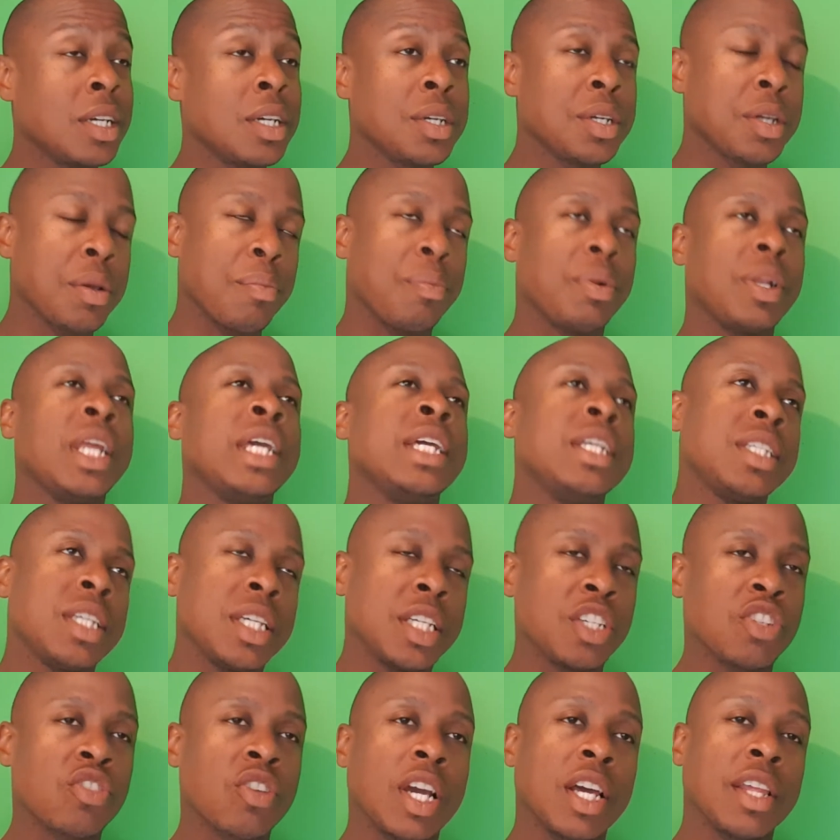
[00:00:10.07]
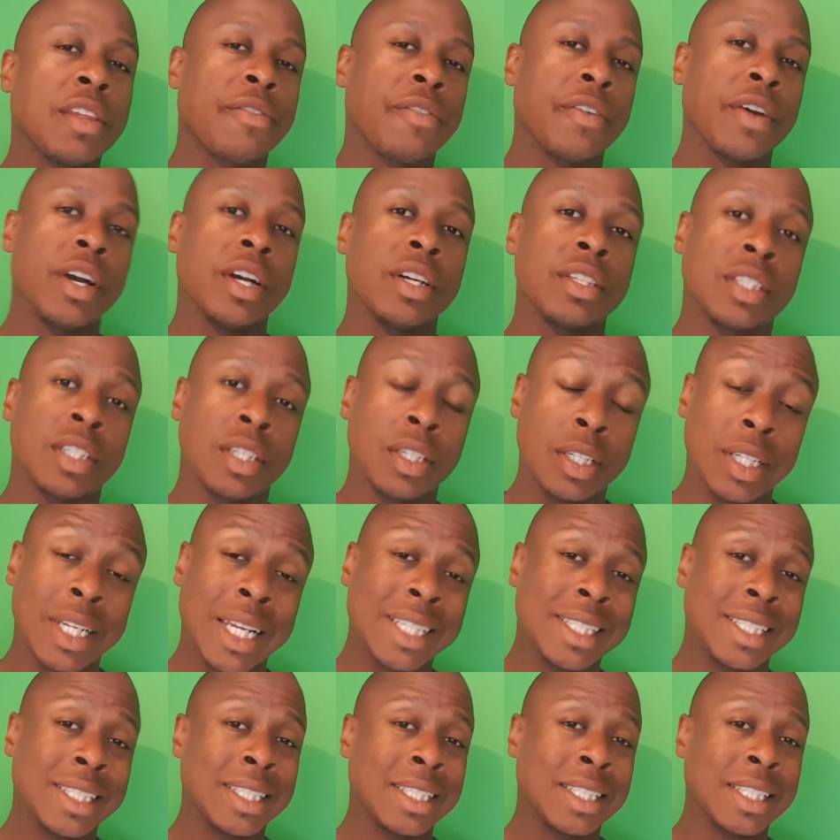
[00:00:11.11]
completed his transfer to
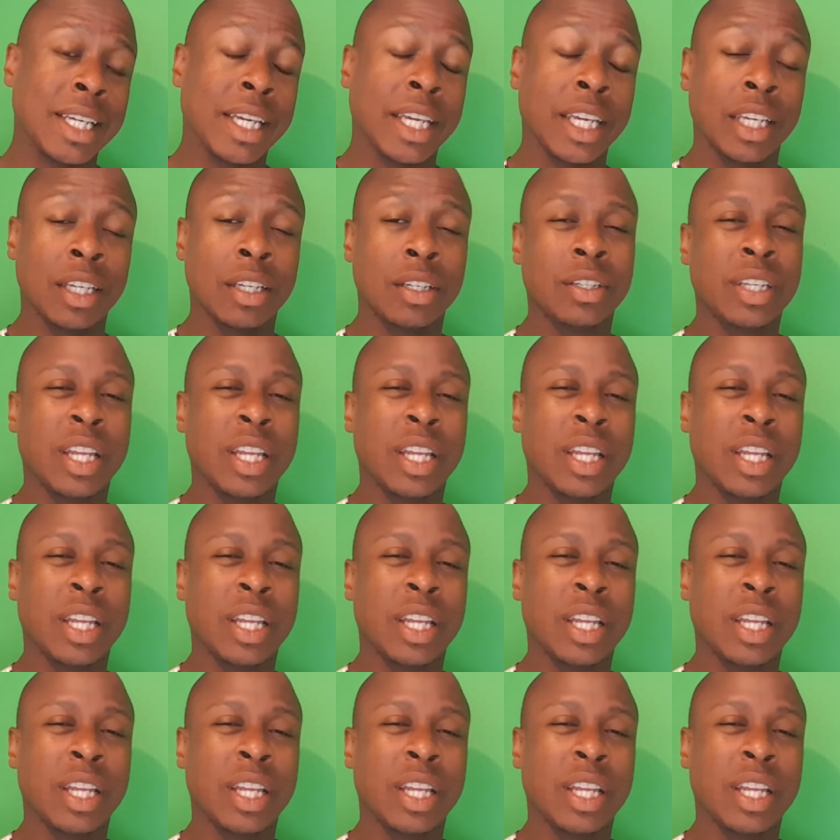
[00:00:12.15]
Leicester City.